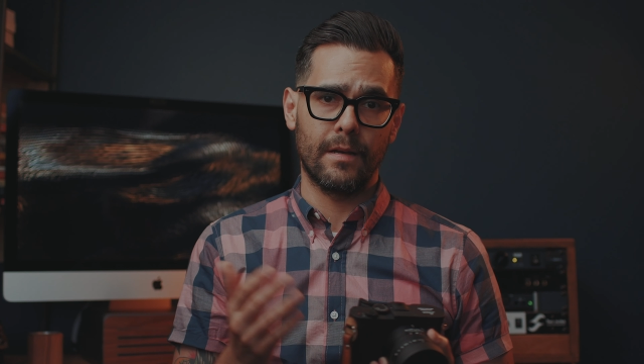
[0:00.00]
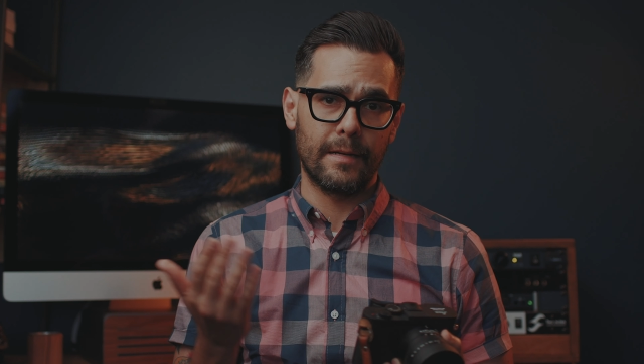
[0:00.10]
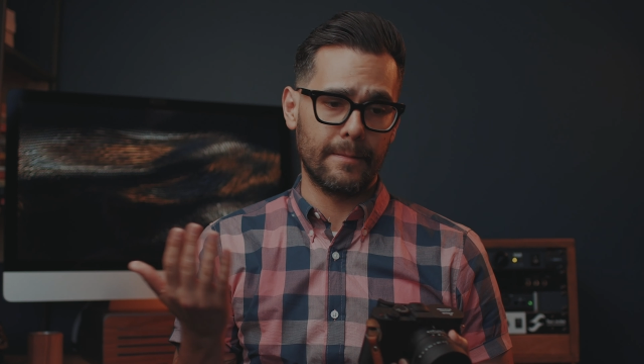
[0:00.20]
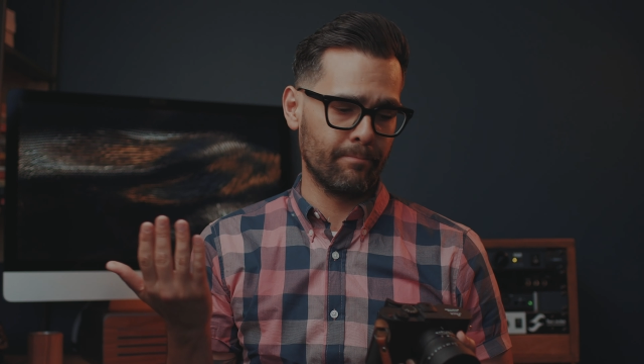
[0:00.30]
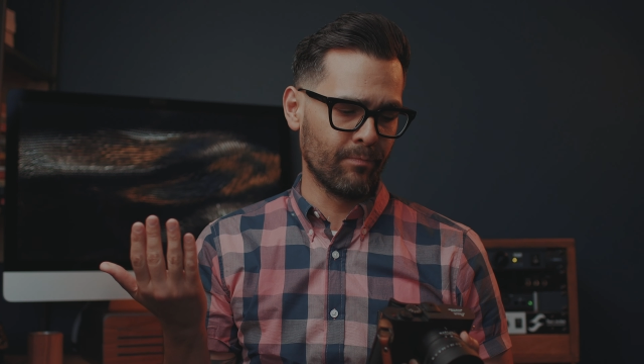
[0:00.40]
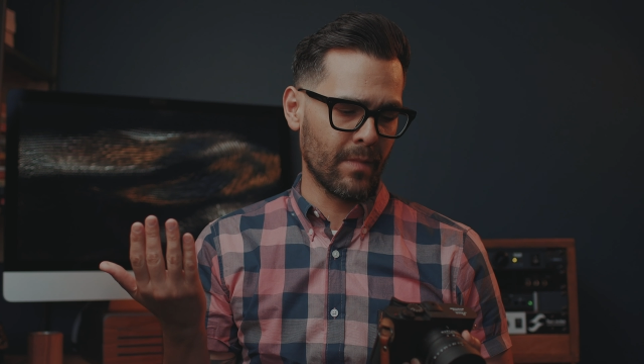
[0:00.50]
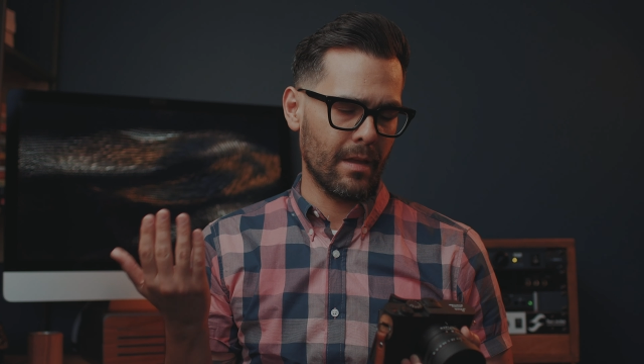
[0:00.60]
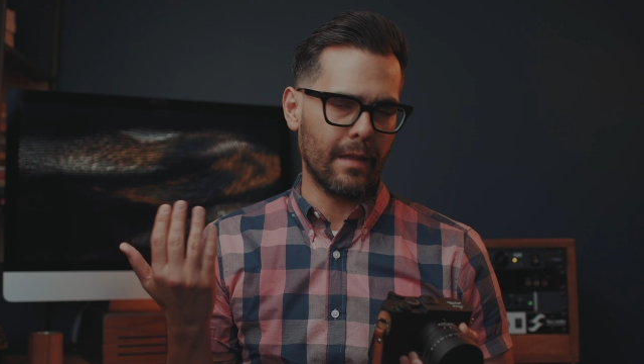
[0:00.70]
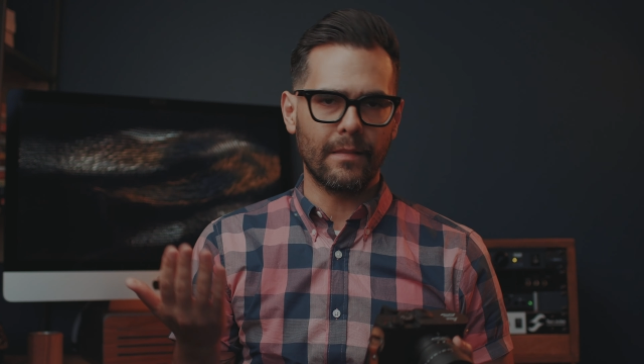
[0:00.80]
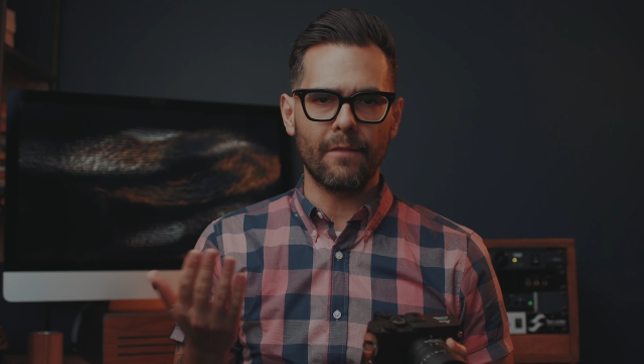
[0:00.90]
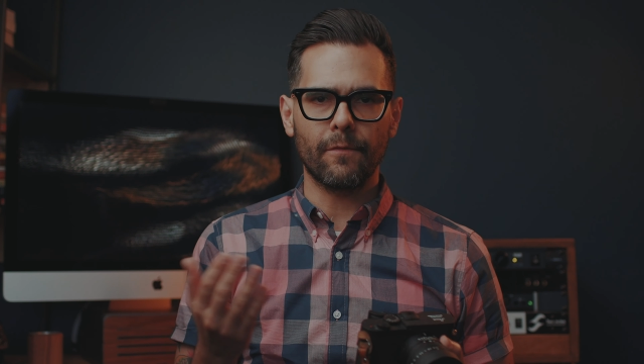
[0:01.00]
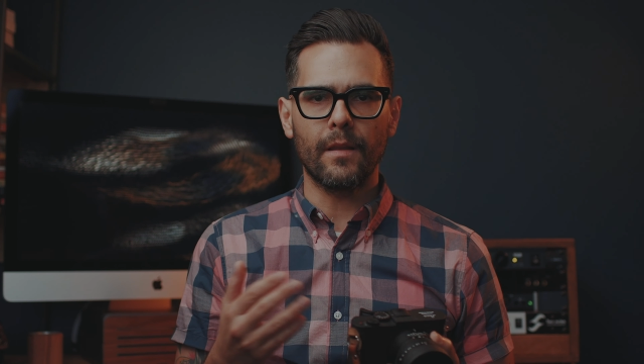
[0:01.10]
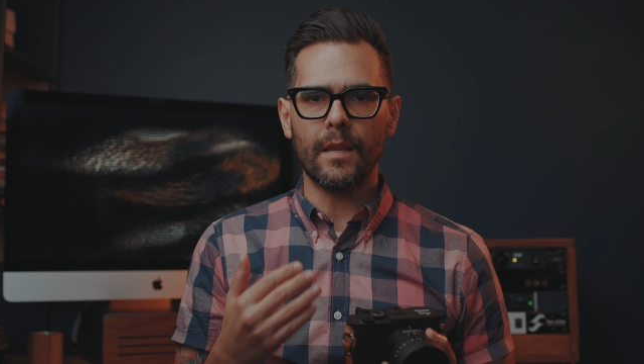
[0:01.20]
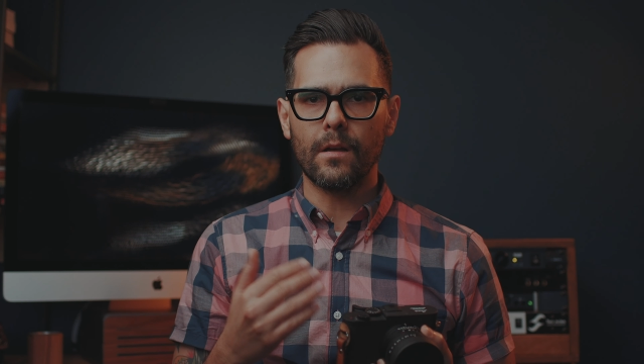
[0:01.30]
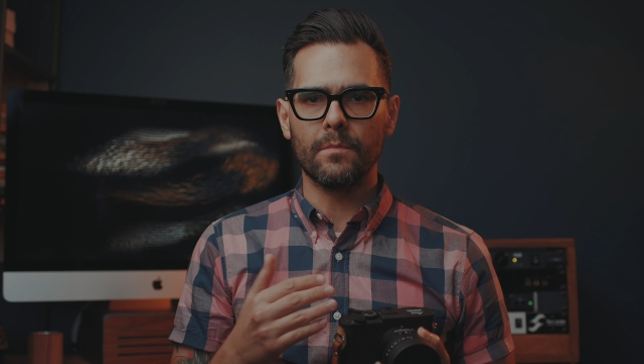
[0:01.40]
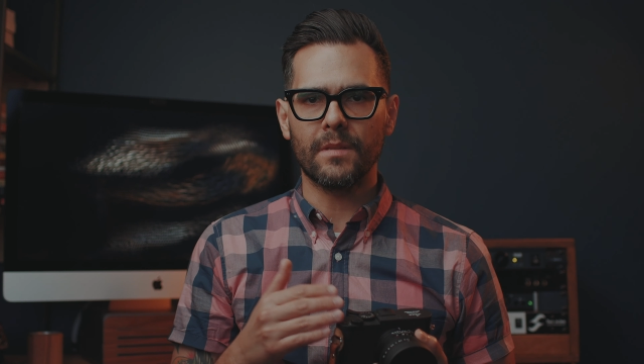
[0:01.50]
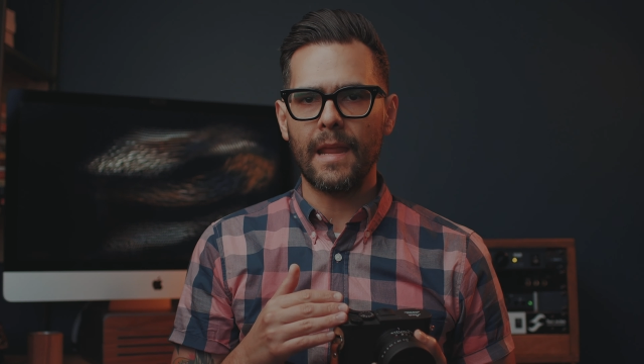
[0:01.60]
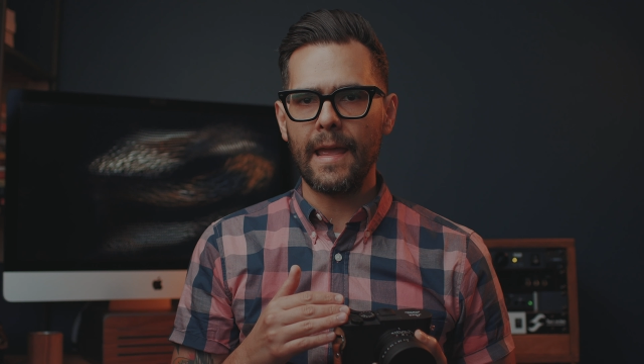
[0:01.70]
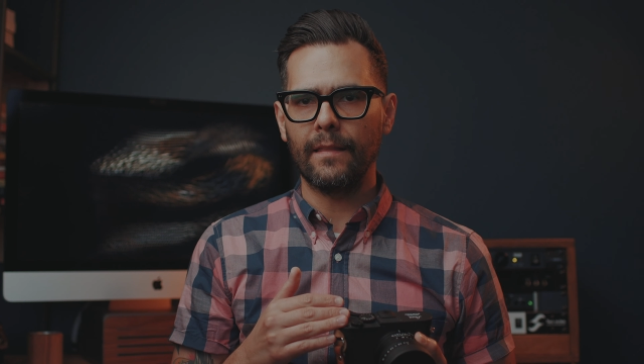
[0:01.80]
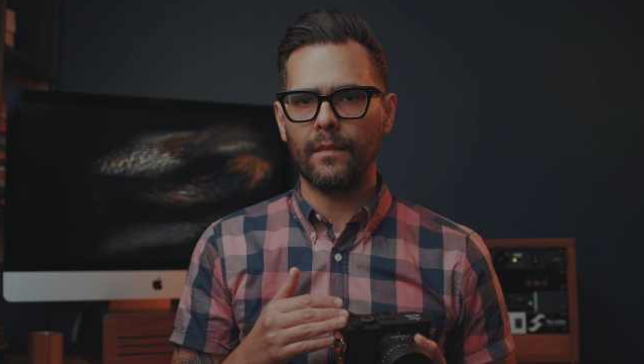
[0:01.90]
and definitely comes in
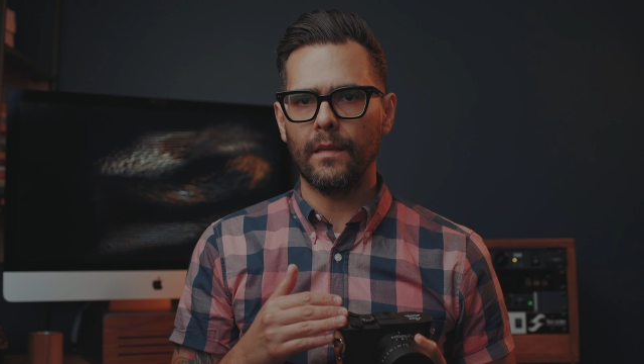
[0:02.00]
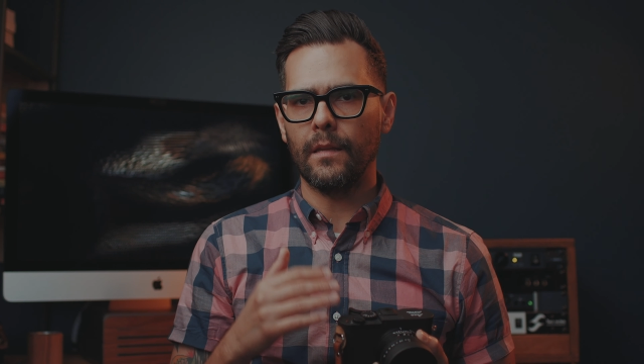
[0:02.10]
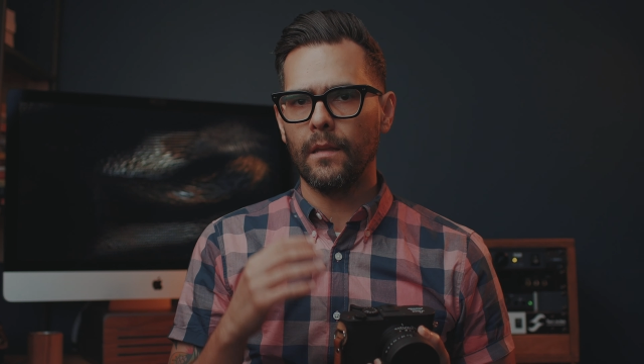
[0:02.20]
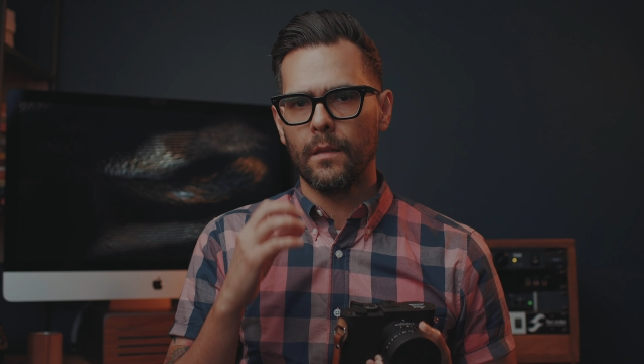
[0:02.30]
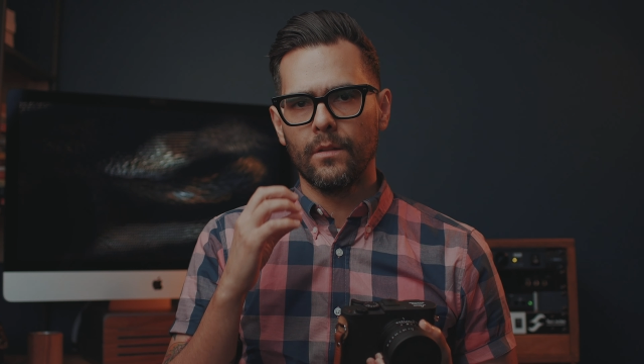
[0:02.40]
handy